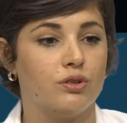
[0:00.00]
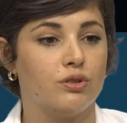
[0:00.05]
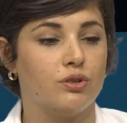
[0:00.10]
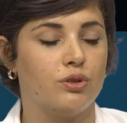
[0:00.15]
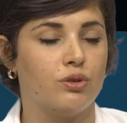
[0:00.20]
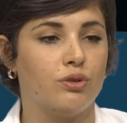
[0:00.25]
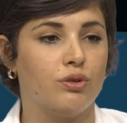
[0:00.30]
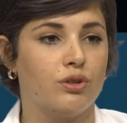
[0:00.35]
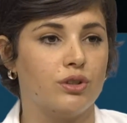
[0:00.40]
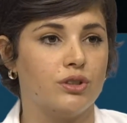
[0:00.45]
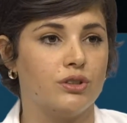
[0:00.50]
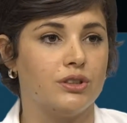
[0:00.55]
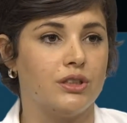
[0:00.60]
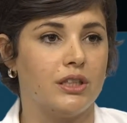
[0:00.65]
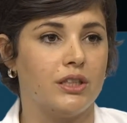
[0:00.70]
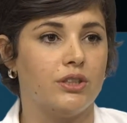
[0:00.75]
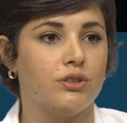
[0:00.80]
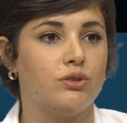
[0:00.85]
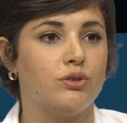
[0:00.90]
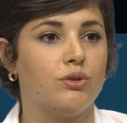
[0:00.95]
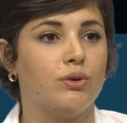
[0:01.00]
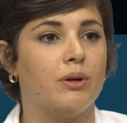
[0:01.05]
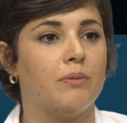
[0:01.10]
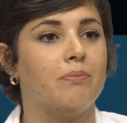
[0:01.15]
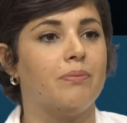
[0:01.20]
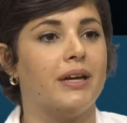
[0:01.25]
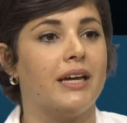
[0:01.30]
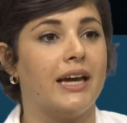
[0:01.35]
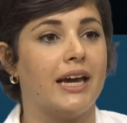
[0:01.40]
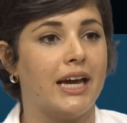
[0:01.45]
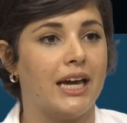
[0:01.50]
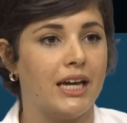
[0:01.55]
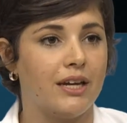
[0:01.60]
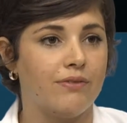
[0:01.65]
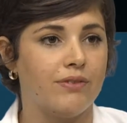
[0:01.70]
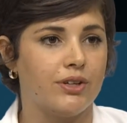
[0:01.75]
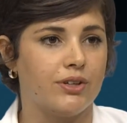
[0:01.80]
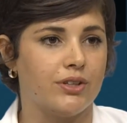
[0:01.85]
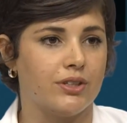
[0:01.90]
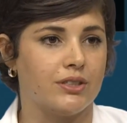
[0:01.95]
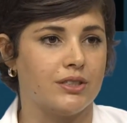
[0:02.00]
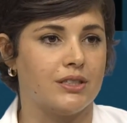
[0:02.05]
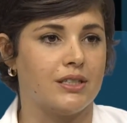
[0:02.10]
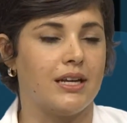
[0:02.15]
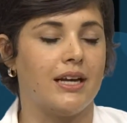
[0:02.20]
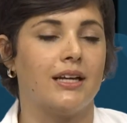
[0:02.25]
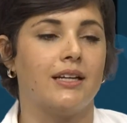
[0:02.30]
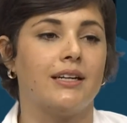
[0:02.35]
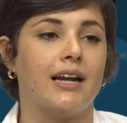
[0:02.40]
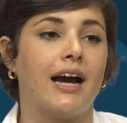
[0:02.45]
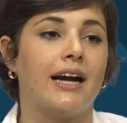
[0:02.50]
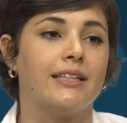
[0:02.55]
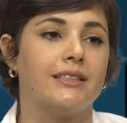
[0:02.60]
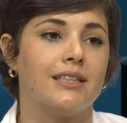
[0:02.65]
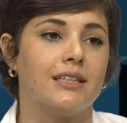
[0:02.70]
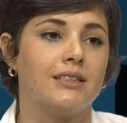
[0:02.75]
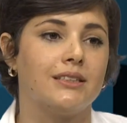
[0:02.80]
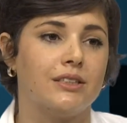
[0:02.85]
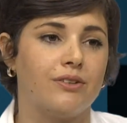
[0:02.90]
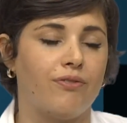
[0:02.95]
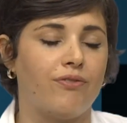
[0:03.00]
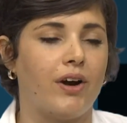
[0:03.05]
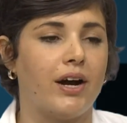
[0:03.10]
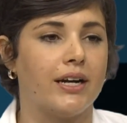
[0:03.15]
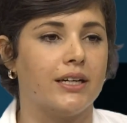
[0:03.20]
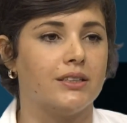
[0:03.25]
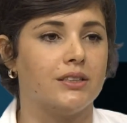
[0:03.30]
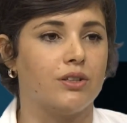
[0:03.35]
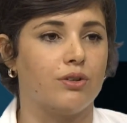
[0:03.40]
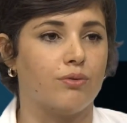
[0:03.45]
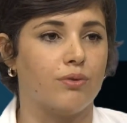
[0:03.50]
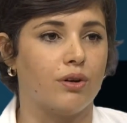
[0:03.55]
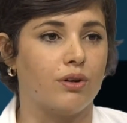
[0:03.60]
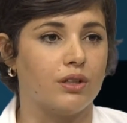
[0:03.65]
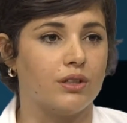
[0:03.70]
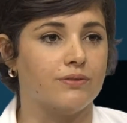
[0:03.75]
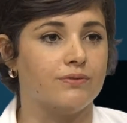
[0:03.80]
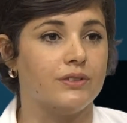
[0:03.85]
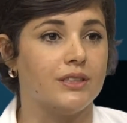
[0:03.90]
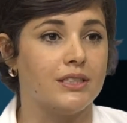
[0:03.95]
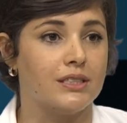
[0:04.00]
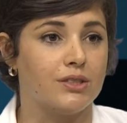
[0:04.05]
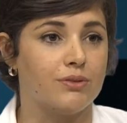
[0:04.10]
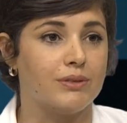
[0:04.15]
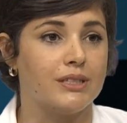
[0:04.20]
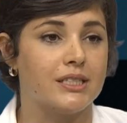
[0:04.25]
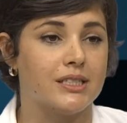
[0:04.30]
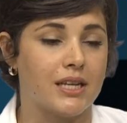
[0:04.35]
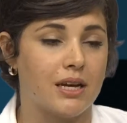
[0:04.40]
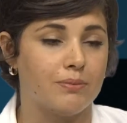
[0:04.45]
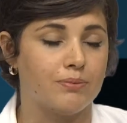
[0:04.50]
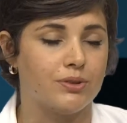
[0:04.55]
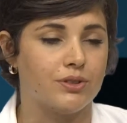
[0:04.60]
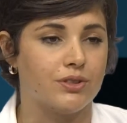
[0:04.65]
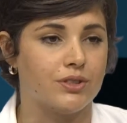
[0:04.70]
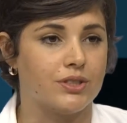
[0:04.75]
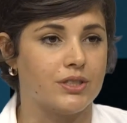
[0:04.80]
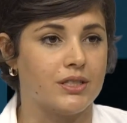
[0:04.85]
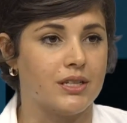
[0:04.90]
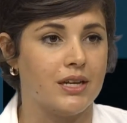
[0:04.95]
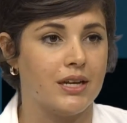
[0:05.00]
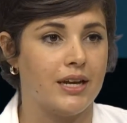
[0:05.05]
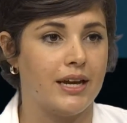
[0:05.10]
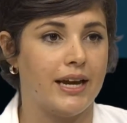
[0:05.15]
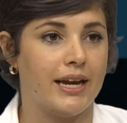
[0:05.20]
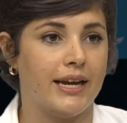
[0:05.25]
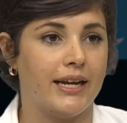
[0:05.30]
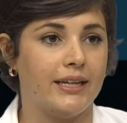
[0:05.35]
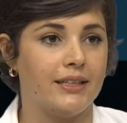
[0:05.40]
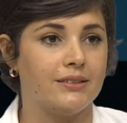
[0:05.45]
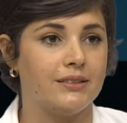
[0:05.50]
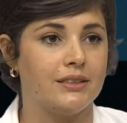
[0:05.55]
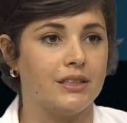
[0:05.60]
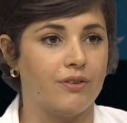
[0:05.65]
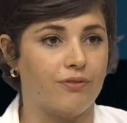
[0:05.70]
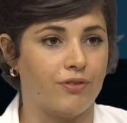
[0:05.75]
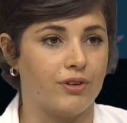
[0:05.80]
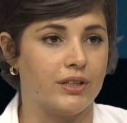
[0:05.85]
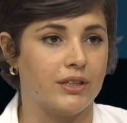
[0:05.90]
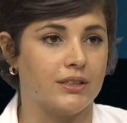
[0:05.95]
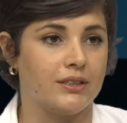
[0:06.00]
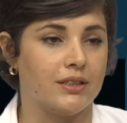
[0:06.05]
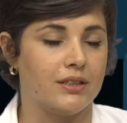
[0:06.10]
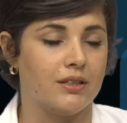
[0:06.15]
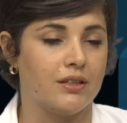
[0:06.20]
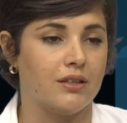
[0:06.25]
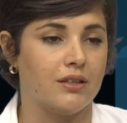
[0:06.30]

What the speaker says: to continue doing behaviors and identifying the role of these receptors in different